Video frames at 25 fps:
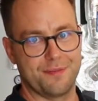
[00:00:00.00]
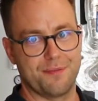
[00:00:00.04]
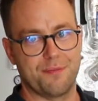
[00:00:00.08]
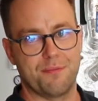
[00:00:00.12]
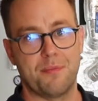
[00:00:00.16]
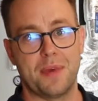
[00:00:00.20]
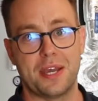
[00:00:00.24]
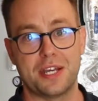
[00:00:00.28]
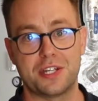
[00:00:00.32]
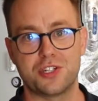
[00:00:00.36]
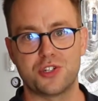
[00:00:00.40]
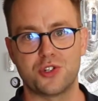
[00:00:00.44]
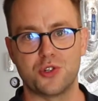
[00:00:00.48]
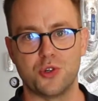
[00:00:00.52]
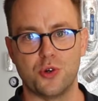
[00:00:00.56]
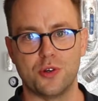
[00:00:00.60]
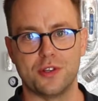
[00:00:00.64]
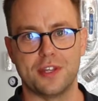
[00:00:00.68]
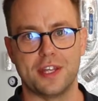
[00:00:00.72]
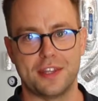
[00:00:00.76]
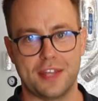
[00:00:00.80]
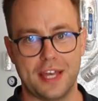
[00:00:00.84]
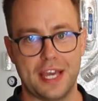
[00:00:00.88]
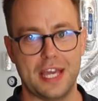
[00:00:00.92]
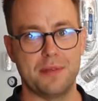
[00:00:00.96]
makes sure
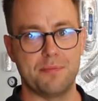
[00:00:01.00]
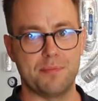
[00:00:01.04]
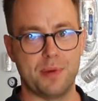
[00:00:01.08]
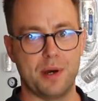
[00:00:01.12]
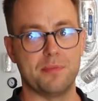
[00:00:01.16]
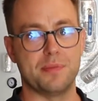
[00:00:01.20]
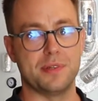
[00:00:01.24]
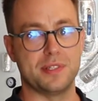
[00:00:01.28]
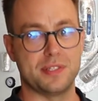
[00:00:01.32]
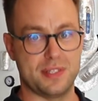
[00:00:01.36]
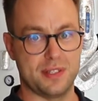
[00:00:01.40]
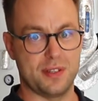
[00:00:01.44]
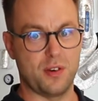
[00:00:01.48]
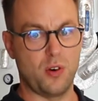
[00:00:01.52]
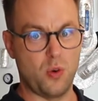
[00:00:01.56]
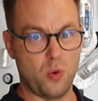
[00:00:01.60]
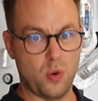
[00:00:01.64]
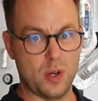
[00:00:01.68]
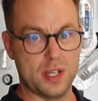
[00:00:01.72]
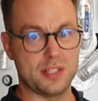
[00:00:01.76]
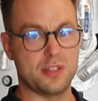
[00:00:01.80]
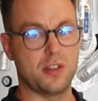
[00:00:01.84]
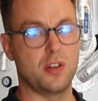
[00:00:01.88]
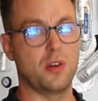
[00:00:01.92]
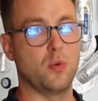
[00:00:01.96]
that the heat pump is
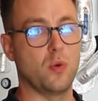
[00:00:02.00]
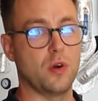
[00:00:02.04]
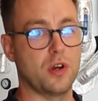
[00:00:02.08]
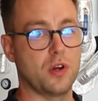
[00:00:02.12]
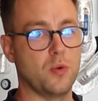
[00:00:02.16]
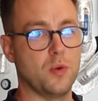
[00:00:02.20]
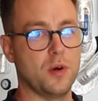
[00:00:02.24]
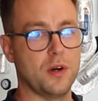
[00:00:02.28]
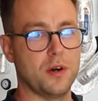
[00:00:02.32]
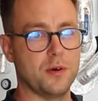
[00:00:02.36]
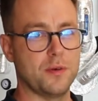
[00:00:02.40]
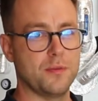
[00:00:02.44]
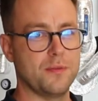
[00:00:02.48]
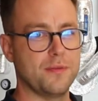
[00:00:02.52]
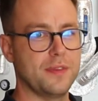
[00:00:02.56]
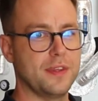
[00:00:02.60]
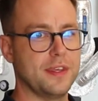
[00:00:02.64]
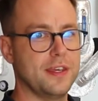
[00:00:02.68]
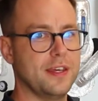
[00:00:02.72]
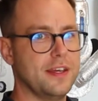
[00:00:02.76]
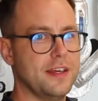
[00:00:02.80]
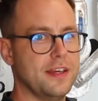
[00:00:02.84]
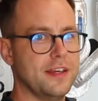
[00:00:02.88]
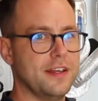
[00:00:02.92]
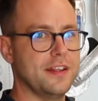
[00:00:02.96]
always going to work well.
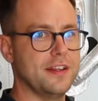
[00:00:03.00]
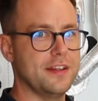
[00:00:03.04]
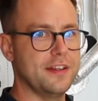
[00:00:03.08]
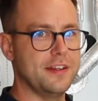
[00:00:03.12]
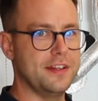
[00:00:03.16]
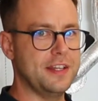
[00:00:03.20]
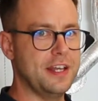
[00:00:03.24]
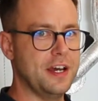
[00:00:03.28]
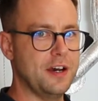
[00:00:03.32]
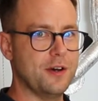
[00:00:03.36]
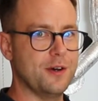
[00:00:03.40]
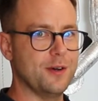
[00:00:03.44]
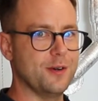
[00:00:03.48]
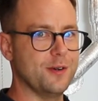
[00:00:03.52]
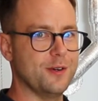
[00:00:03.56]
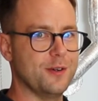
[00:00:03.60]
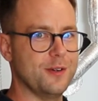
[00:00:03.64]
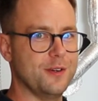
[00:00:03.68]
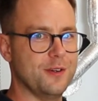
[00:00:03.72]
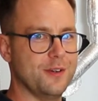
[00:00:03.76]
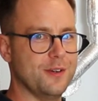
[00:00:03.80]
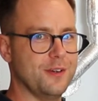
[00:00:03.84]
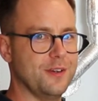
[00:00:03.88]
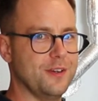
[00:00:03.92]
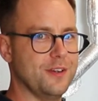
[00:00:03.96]
Now,
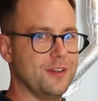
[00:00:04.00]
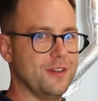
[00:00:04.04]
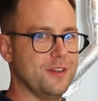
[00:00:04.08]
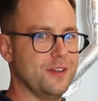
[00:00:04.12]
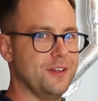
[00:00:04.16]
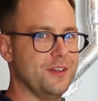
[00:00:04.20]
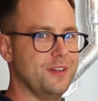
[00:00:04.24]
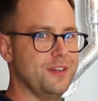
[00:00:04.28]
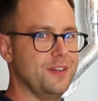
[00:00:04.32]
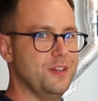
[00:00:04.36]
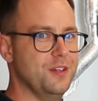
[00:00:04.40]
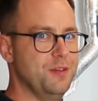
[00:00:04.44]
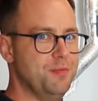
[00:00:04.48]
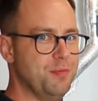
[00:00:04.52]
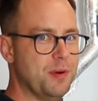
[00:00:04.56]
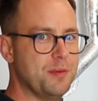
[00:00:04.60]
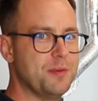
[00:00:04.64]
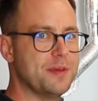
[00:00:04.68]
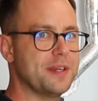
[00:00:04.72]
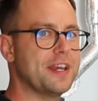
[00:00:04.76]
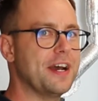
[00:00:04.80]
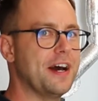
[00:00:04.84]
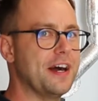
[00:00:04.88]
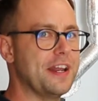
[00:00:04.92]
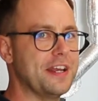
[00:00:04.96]
you
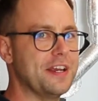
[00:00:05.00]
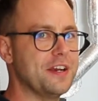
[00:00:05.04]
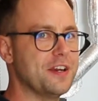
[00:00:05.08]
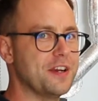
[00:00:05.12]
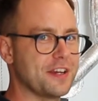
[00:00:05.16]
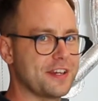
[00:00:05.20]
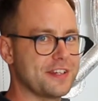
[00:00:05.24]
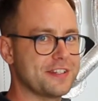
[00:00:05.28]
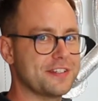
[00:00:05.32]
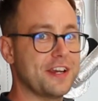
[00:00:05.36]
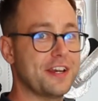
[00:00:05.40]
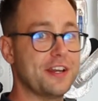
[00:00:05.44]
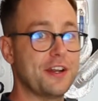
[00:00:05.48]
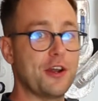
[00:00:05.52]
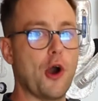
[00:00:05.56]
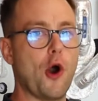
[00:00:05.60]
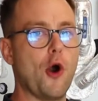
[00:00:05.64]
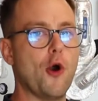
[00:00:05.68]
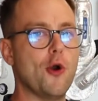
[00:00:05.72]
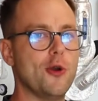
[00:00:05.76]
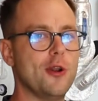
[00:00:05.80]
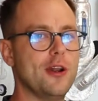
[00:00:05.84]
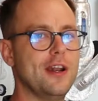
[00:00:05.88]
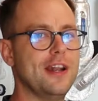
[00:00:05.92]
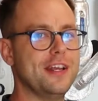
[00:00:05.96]
probably can't hear it because I can
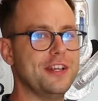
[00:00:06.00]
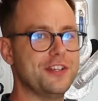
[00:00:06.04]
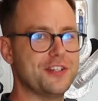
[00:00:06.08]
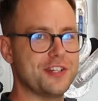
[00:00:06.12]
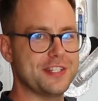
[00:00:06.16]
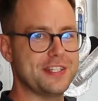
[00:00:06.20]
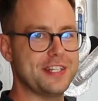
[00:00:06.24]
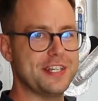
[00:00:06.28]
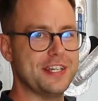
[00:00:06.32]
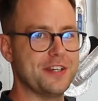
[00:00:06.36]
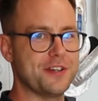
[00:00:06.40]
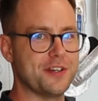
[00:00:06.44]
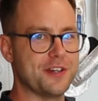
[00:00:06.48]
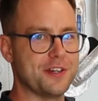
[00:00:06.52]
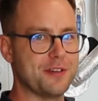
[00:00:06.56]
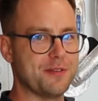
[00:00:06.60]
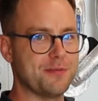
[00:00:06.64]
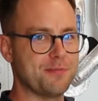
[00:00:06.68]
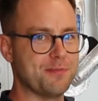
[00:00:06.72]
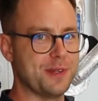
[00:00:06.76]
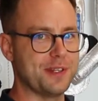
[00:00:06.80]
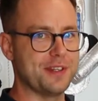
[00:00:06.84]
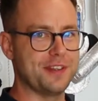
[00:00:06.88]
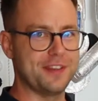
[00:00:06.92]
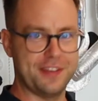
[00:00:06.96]
only just hear
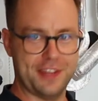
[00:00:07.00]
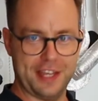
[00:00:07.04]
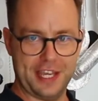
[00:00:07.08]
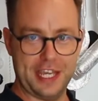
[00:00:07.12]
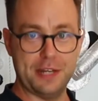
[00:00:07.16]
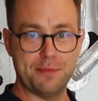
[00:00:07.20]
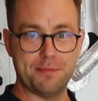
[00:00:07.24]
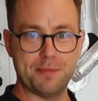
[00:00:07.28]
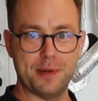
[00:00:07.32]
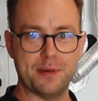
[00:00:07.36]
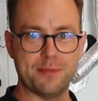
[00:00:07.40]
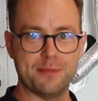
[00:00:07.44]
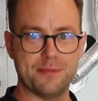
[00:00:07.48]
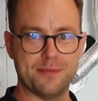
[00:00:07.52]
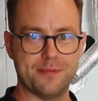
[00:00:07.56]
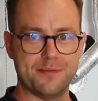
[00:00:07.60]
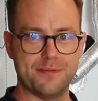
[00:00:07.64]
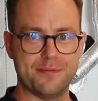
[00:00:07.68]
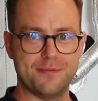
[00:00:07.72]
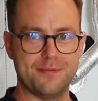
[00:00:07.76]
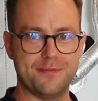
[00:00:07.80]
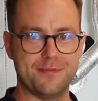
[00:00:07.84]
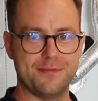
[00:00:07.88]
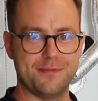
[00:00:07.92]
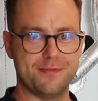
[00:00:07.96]
it, but the heat pump
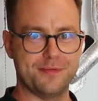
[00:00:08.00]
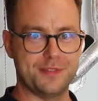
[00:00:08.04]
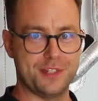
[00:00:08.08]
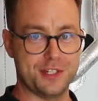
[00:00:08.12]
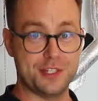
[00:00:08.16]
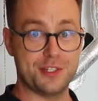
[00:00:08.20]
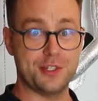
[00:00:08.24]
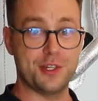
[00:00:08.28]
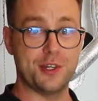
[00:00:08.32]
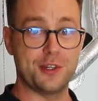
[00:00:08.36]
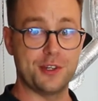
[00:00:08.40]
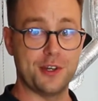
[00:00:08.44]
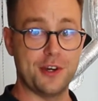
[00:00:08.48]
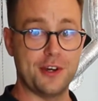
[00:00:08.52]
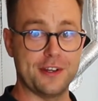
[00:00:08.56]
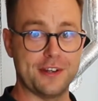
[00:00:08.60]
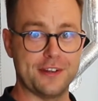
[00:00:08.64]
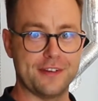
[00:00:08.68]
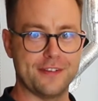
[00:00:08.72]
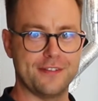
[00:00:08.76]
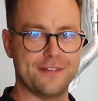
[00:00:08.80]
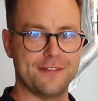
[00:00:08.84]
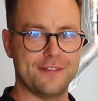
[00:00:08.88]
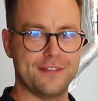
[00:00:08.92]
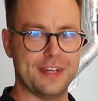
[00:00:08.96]
just turned
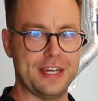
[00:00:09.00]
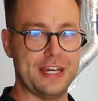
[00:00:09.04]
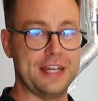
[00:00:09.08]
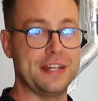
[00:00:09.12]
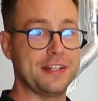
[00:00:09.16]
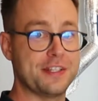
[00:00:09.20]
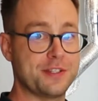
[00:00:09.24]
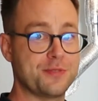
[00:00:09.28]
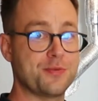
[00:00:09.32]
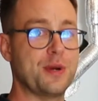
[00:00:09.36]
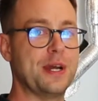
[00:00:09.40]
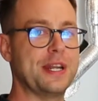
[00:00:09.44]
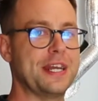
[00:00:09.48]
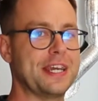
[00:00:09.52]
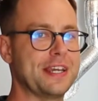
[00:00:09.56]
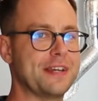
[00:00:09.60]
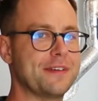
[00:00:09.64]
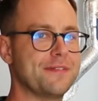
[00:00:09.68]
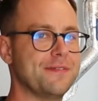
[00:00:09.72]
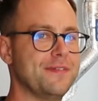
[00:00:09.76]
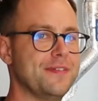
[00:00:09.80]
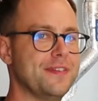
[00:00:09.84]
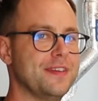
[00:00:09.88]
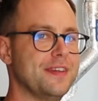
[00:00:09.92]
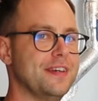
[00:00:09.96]
on and it's running.
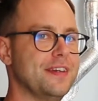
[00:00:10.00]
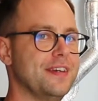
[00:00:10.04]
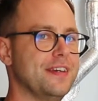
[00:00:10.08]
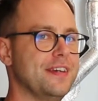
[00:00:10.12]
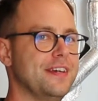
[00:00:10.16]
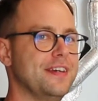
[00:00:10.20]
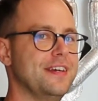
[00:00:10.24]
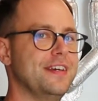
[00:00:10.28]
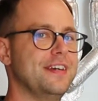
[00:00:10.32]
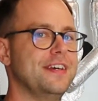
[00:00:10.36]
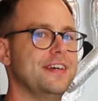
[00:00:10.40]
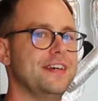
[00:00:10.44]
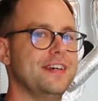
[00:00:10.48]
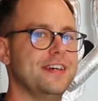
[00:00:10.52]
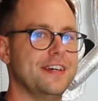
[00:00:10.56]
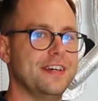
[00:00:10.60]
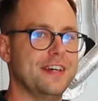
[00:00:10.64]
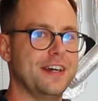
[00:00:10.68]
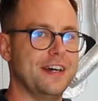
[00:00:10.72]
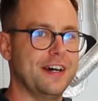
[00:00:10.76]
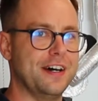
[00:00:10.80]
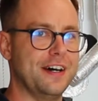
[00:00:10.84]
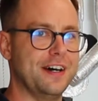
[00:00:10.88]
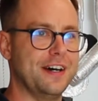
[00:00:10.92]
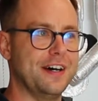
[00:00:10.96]

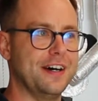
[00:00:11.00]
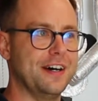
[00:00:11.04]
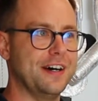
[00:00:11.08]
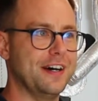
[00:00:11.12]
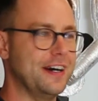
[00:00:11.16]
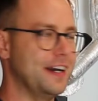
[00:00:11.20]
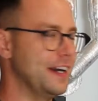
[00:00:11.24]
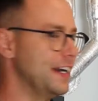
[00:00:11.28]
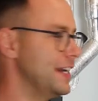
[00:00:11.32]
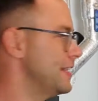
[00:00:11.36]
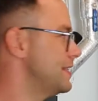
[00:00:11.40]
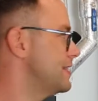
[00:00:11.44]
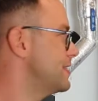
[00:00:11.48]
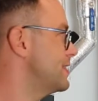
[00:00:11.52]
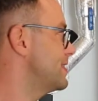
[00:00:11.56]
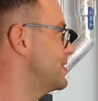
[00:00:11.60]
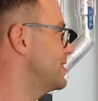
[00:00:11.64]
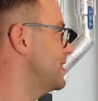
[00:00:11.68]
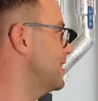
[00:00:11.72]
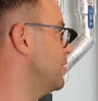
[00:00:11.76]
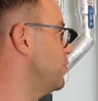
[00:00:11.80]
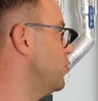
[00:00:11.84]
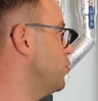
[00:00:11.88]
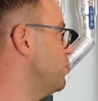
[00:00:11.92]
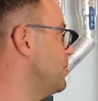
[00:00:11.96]

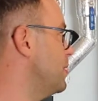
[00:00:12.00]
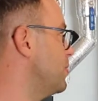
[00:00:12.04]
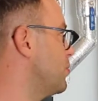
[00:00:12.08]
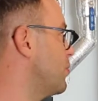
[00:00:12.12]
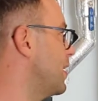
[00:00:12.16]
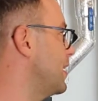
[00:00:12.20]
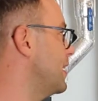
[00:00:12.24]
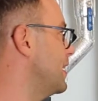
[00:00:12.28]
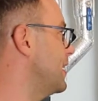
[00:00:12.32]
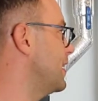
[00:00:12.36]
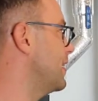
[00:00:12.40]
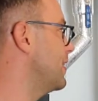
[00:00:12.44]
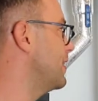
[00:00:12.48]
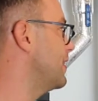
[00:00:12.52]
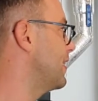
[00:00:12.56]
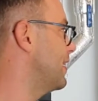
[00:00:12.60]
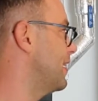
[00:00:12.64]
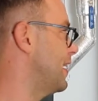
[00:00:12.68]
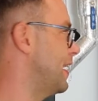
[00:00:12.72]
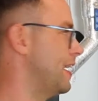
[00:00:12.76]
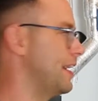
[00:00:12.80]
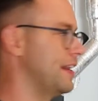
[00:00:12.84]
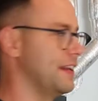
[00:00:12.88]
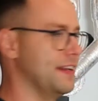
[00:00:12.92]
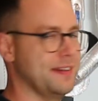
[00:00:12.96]
It will be running
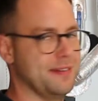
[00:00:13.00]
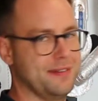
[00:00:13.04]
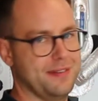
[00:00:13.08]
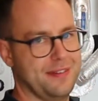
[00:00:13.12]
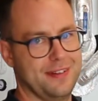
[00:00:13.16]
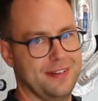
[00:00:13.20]
at